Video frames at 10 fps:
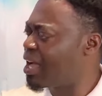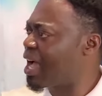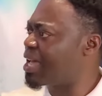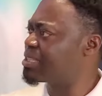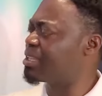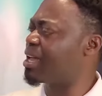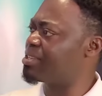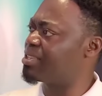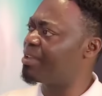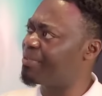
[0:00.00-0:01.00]
I said, that
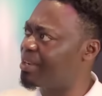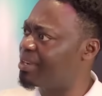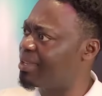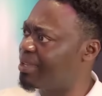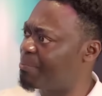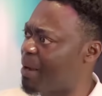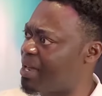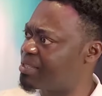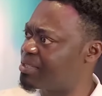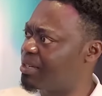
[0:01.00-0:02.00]
is living in the
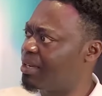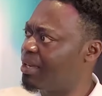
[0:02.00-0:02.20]
past.